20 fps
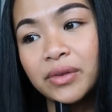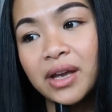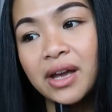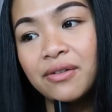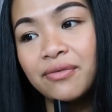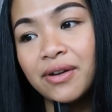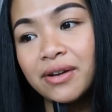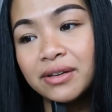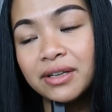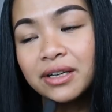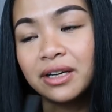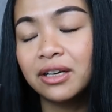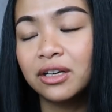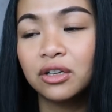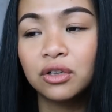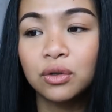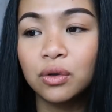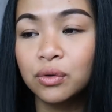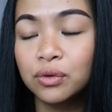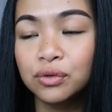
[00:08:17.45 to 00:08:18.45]
I found it at
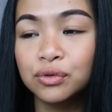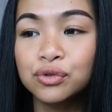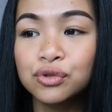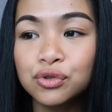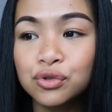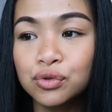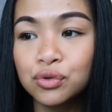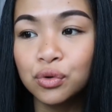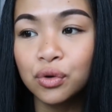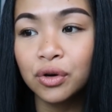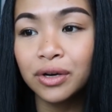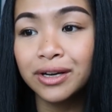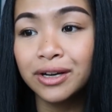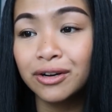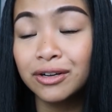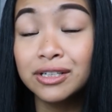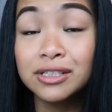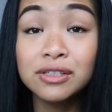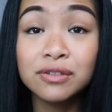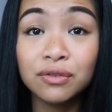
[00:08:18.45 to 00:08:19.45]
a local store
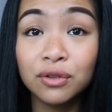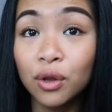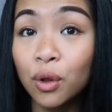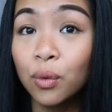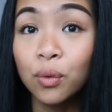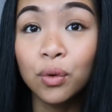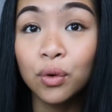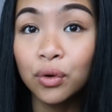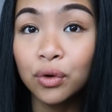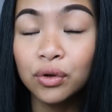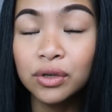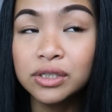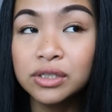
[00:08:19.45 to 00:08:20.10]
here and it's local.